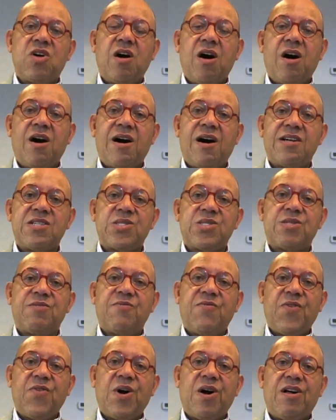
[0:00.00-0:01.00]
caused
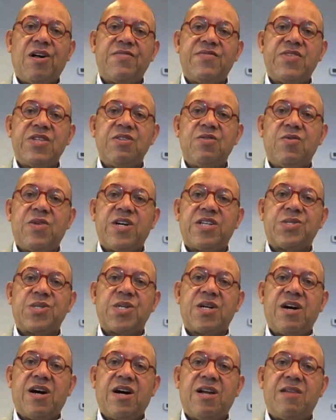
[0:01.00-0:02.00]
the fall of the U.S.
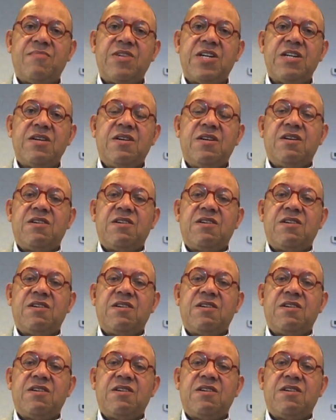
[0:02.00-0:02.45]
economy.